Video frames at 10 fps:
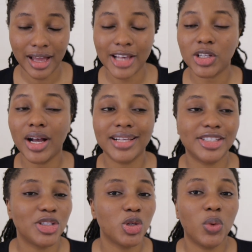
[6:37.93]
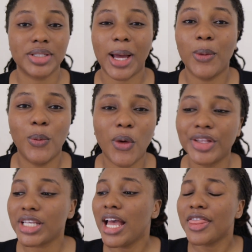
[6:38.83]
As long as it is not what I
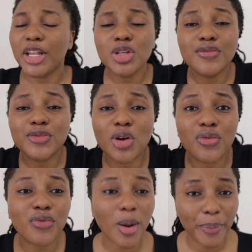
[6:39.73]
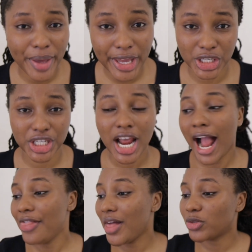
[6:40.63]
want, then you've done rubbish.
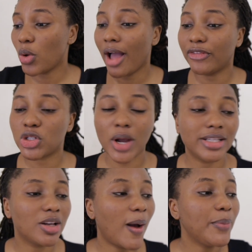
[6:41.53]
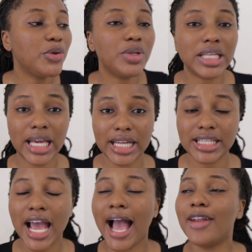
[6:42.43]
And that's what I've tried to
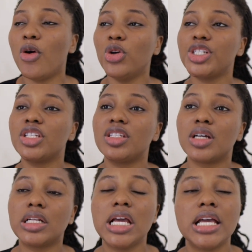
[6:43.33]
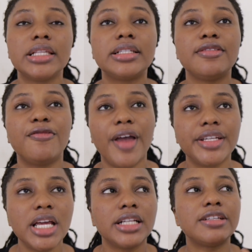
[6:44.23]
communicate. And all she's done is
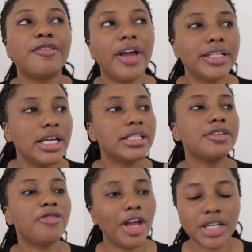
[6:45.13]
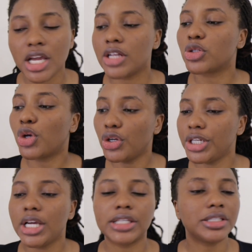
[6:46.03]
defend, defend, defend. It's good,
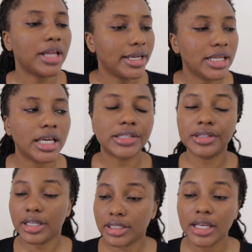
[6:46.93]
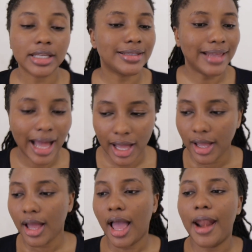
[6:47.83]
it's nice, it's this, it's that.
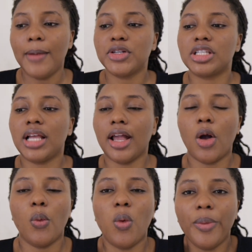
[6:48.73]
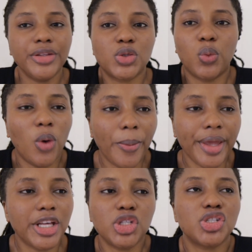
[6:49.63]
And I'm just like, woman to
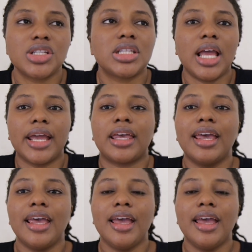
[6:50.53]
woman, it's just like,